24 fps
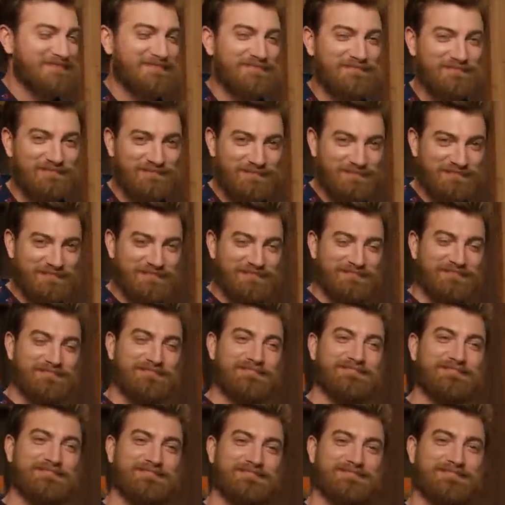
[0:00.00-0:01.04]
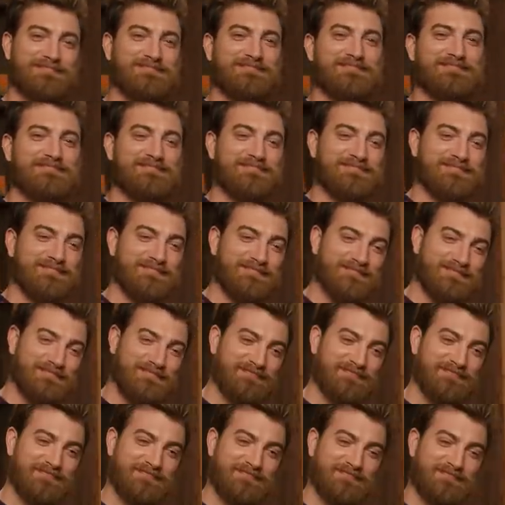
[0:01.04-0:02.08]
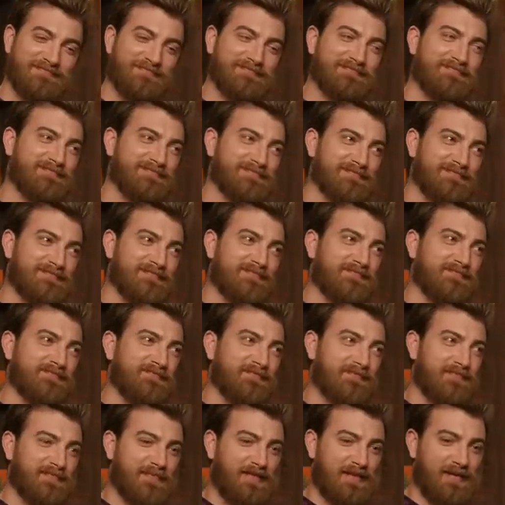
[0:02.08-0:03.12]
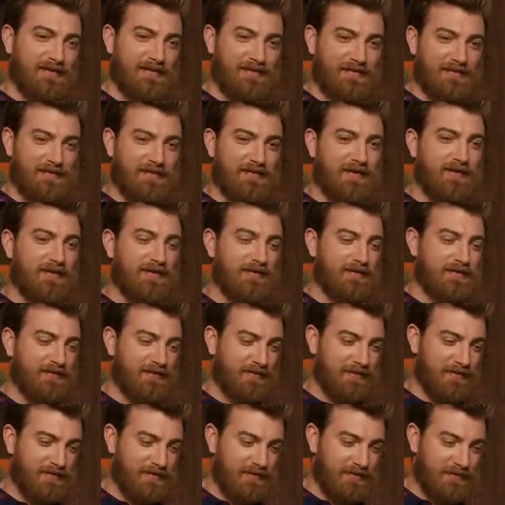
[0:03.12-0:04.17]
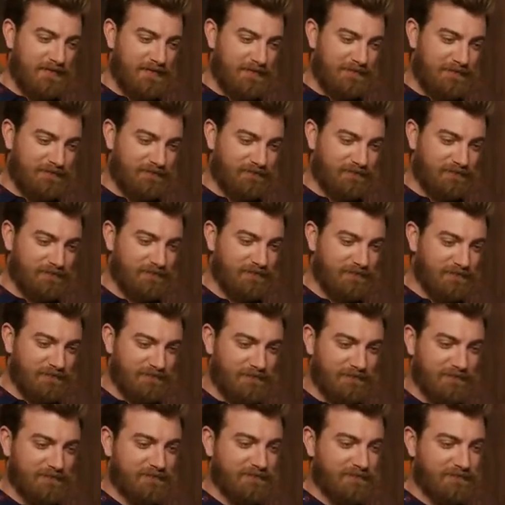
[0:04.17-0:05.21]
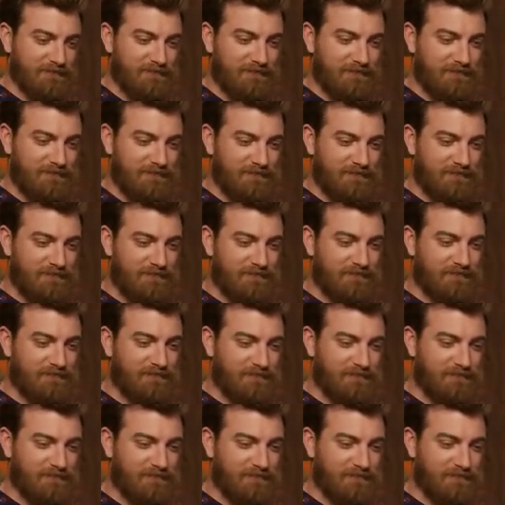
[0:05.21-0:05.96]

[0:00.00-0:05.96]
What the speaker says: This person isn't speaking.